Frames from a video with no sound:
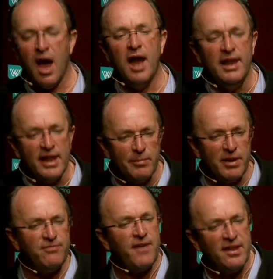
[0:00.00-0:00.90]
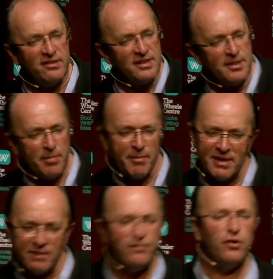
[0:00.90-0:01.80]
A little bit of fancy
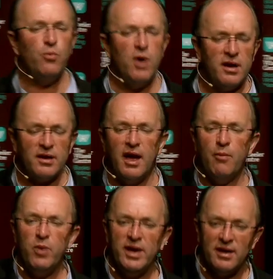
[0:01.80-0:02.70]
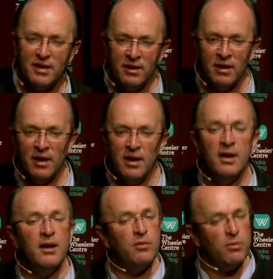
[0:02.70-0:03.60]
diplomatic footwork, and we can
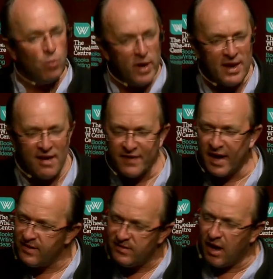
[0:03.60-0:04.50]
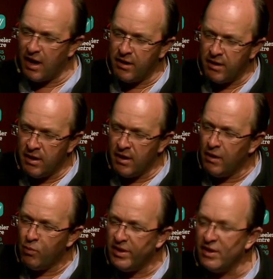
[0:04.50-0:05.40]
win Afghanistan
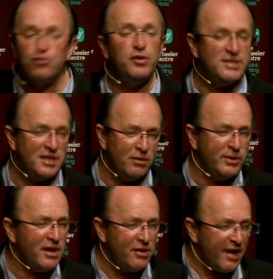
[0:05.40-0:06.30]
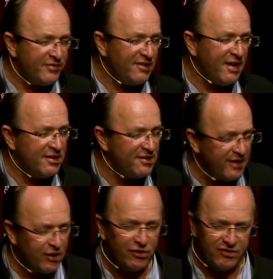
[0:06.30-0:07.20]
with a treaty. We don't have to send a
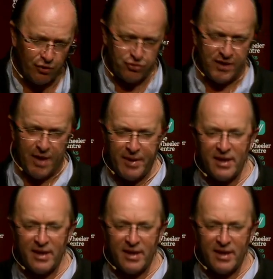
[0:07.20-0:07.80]
single soldier there.